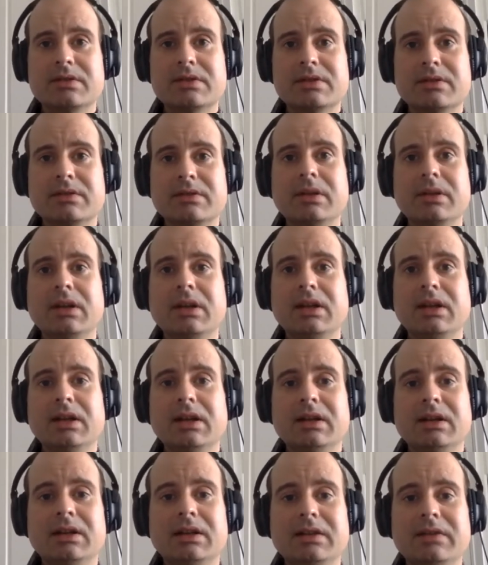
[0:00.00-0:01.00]
So
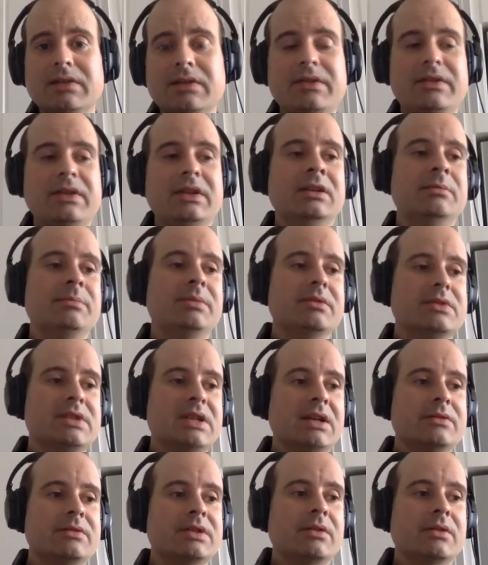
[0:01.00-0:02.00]
uh, if you think about
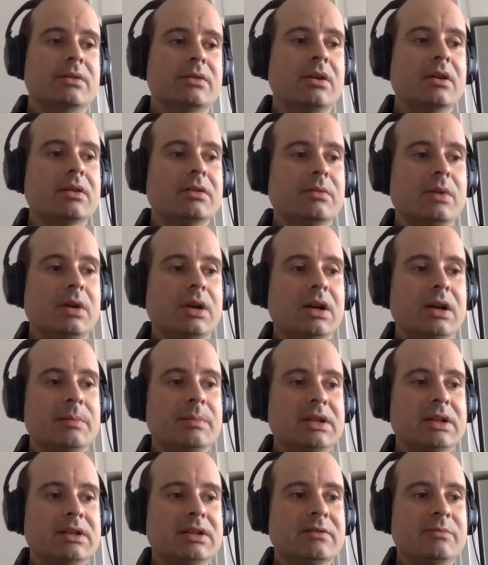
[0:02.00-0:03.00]
downtown Ottawa, I
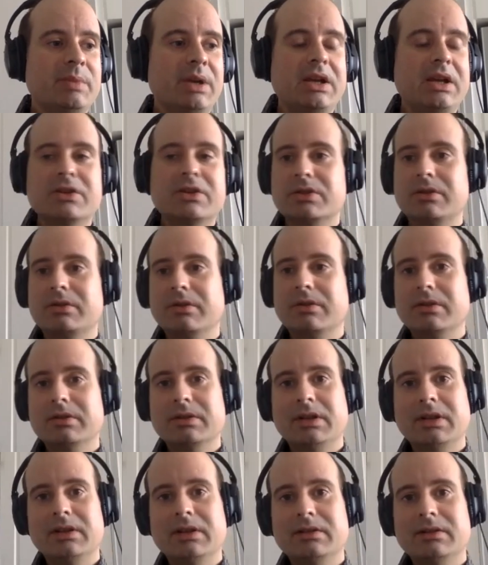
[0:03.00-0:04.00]
mean, if
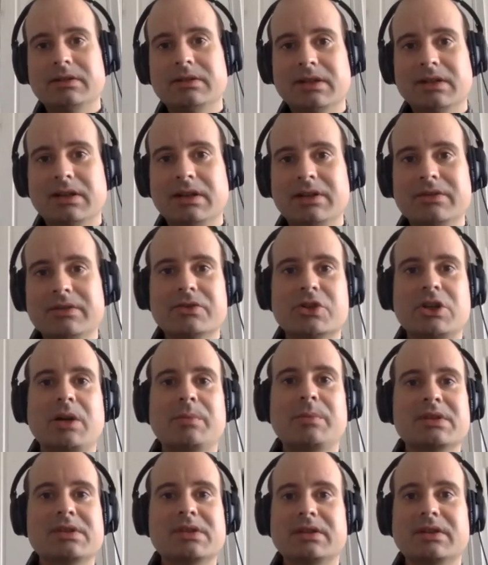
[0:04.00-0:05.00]
Bayshore and uh, other
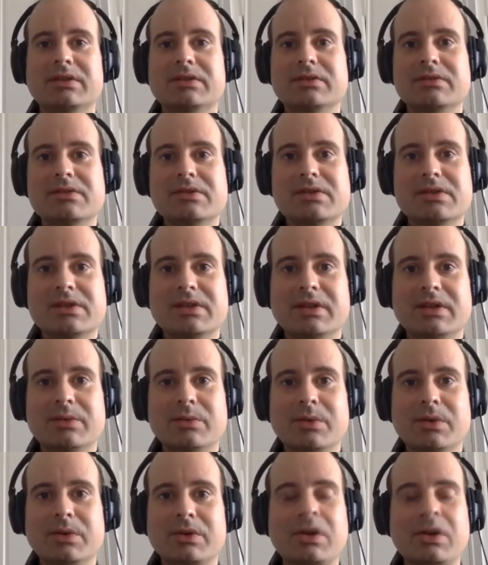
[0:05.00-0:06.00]
shopping centers uh,
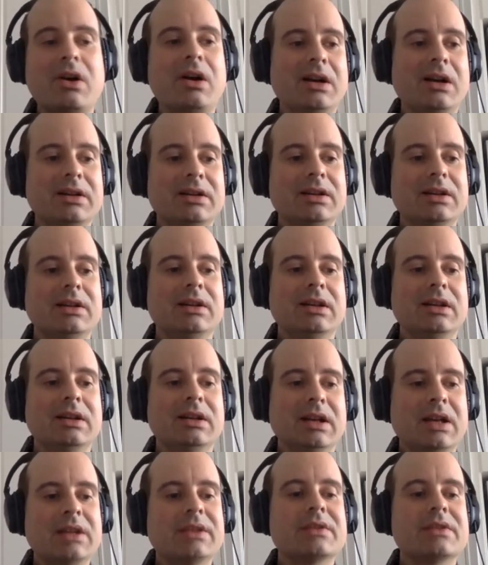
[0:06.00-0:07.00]
were not
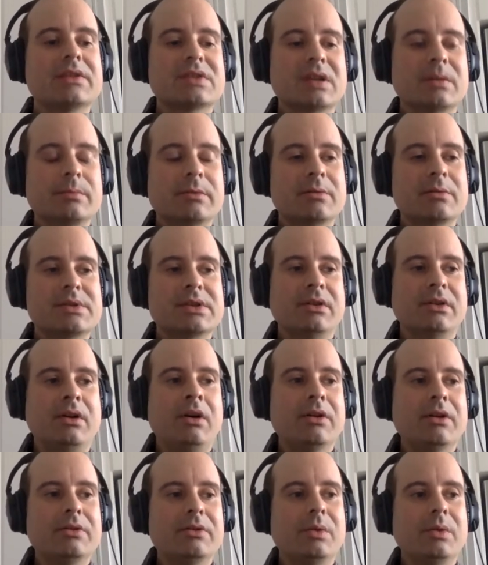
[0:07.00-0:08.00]
in the suburbs in
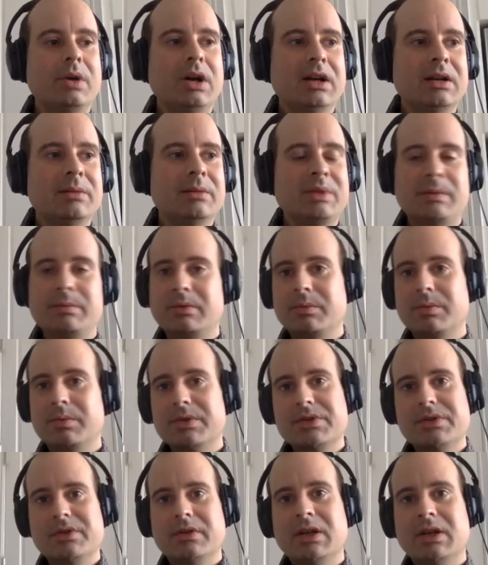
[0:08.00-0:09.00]
Ottawa and people were
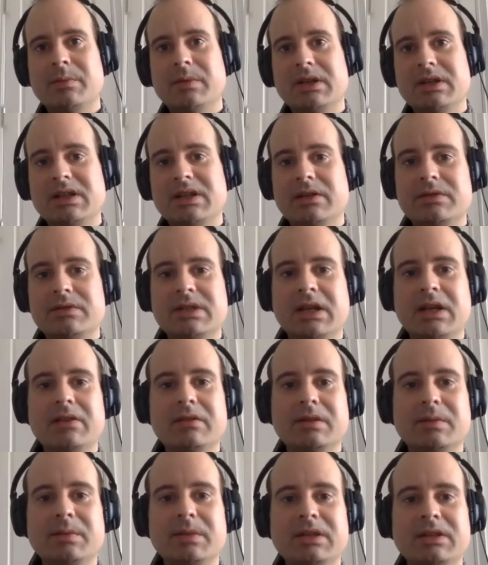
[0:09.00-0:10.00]
still coming
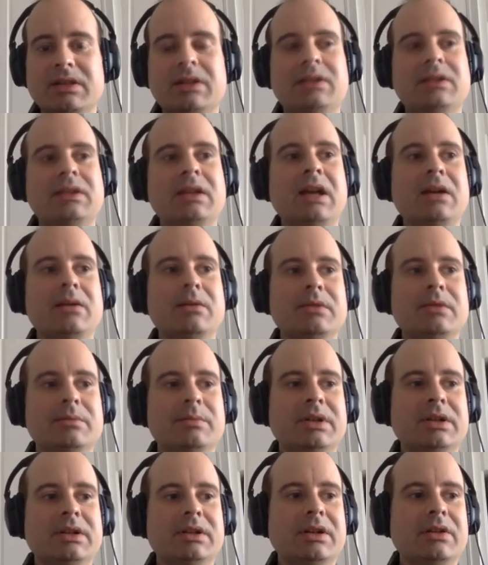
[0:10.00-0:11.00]
downtown, I mean, that would
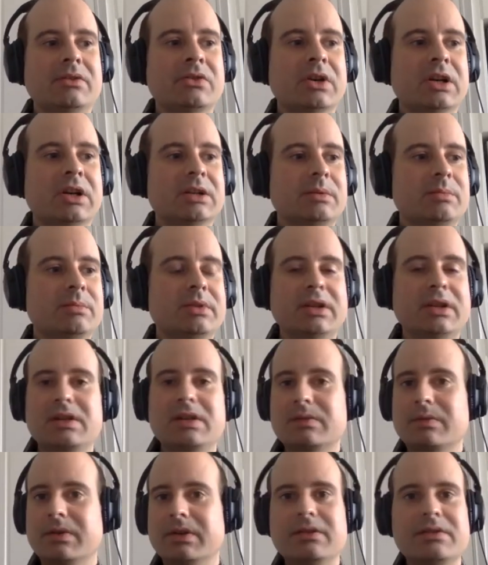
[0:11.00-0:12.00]
have been an incredible
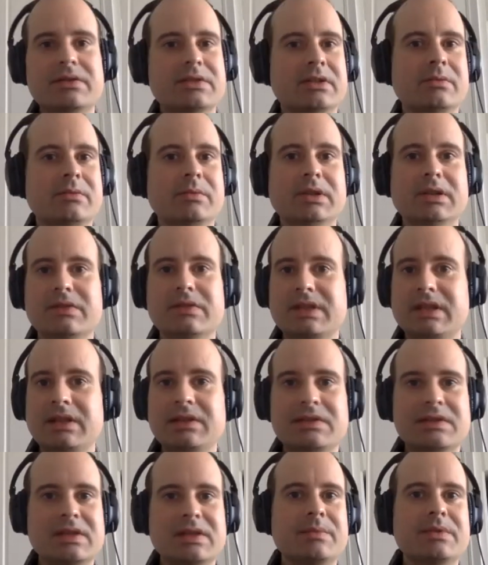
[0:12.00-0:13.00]
place where you still would have
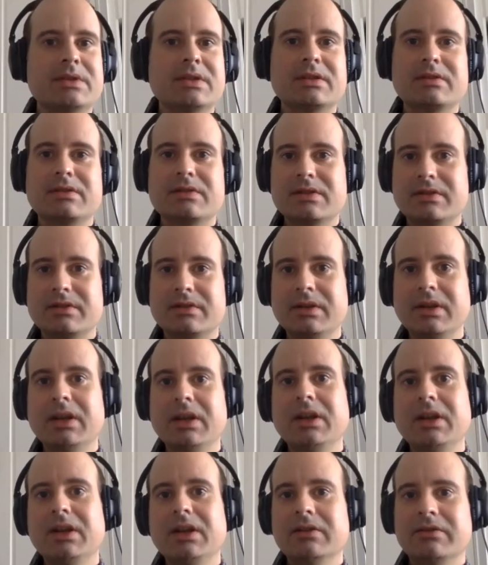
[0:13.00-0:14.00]
seen Simpsons and
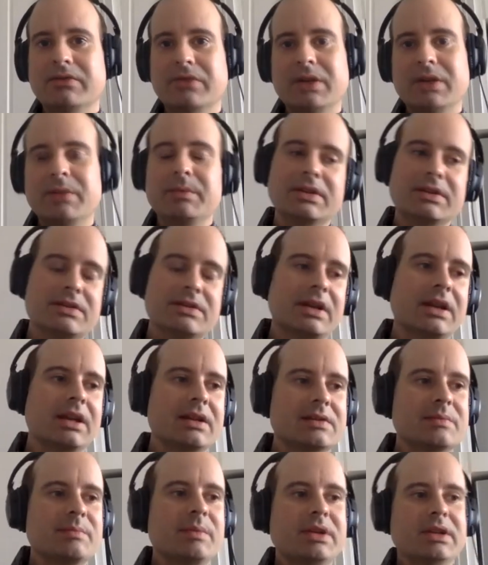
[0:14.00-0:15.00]
Freiman's, I
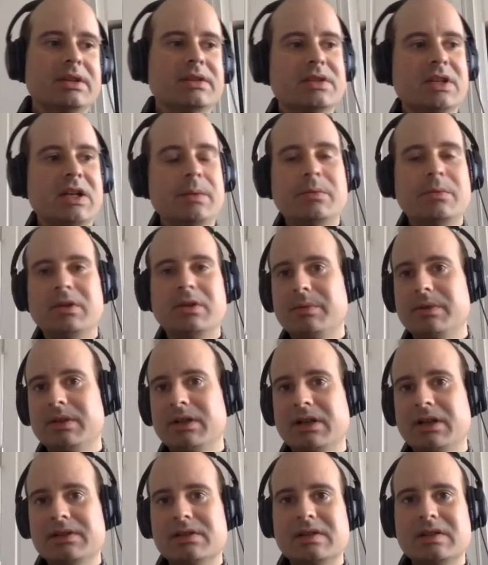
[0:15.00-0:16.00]
guess by this time it would have been
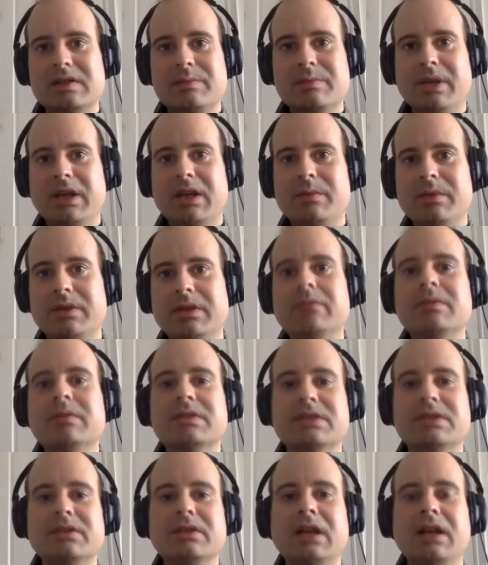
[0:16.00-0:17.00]
Hudson's Bay, but you would
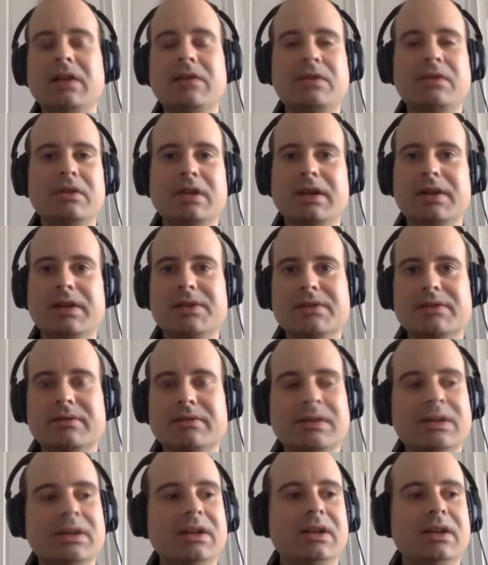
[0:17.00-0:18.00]
still have all kinds of
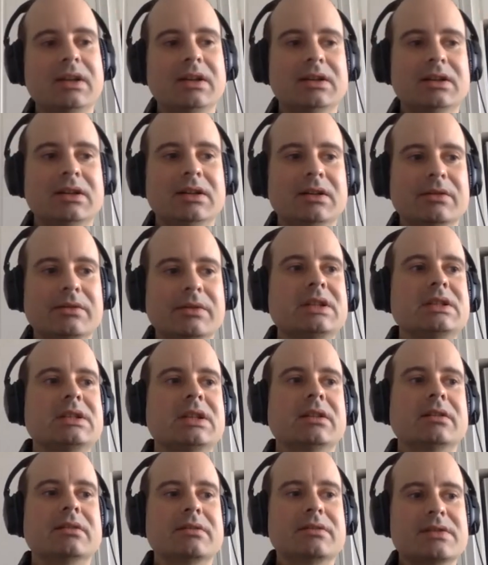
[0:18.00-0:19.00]
uh,
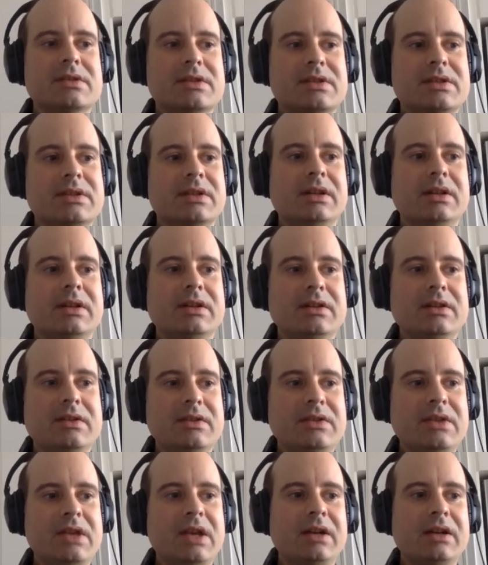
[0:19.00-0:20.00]
retailers
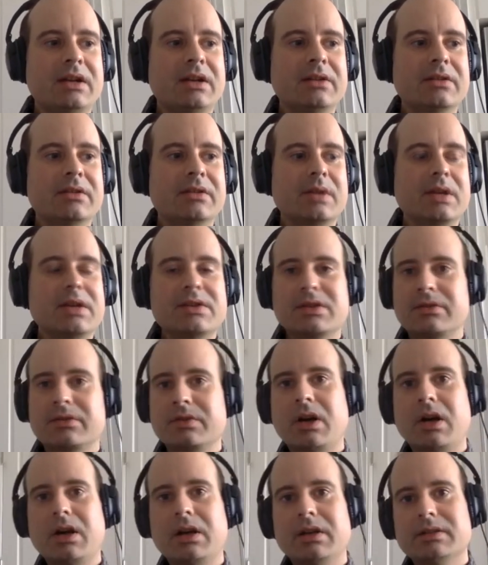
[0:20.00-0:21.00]
uh, that otherwise are
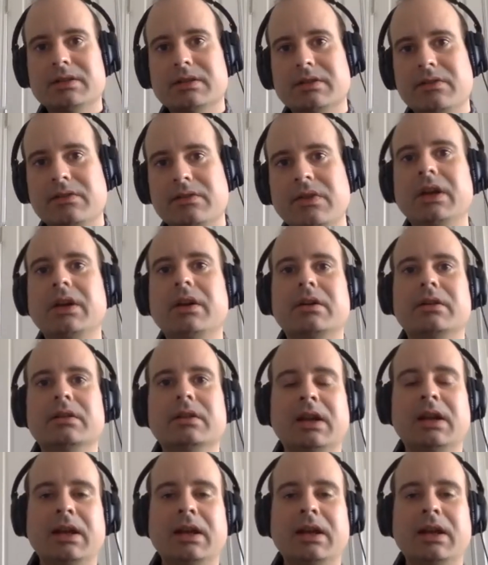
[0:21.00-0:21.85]
not there.